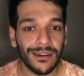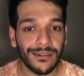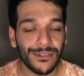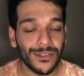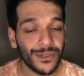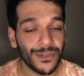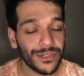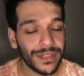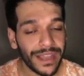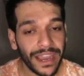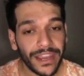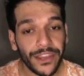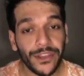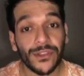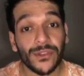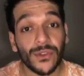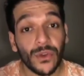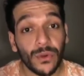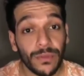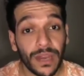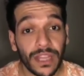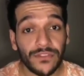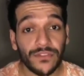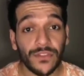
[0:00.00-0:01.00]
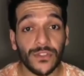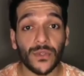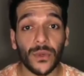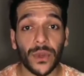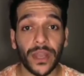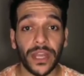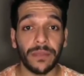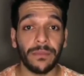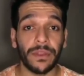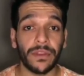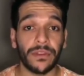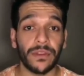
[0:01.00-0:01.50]
So thank you so much for
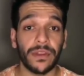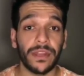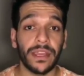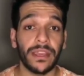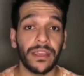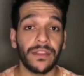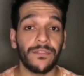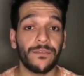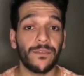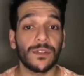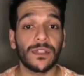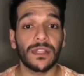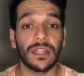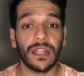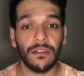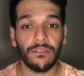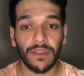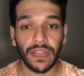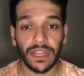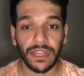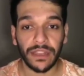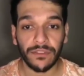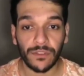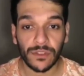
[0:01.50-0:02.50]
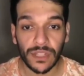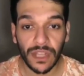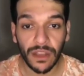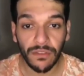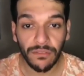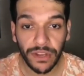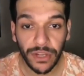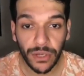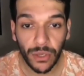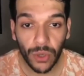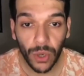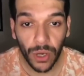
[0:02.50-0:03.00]
joining me today. It was lovely. It was
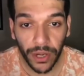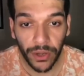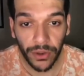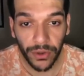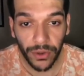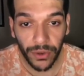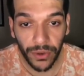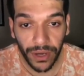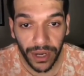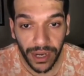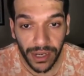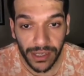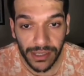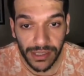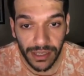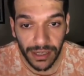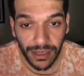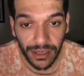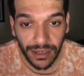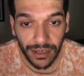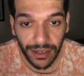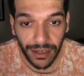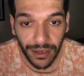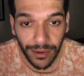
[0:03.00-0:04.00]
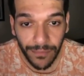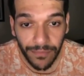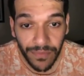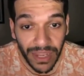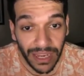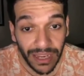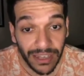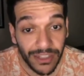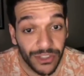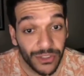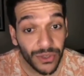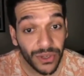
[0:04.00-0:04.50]
lovely talking to you guys.
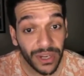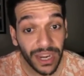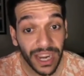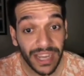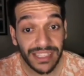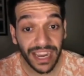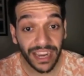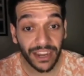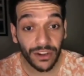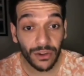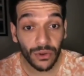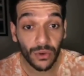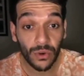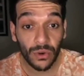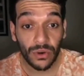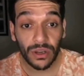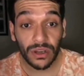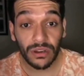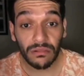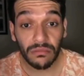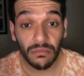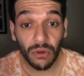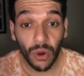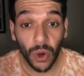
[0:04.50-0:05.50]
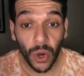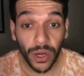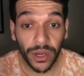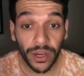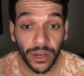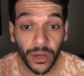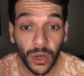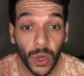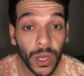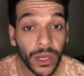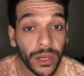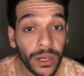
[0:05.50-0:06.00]
So guys, I can go on
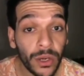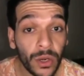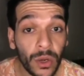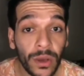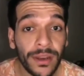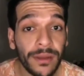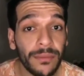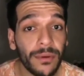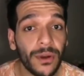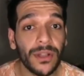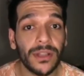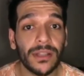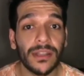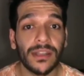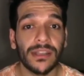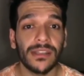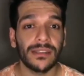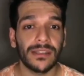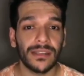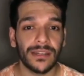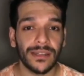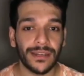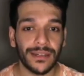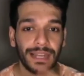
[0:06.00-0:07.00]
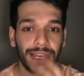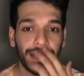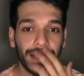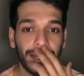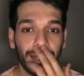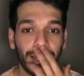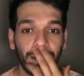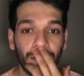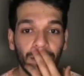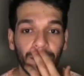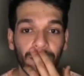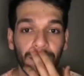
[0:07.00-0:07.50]
and on and on about this right
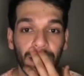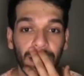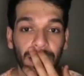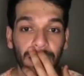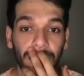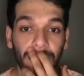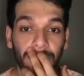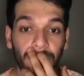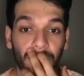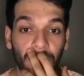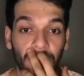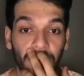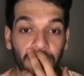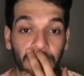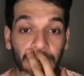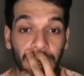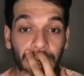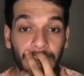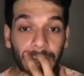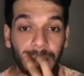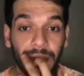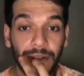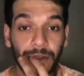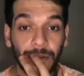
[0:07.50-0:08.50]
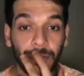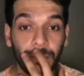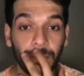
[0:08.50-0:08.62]
now, but probably,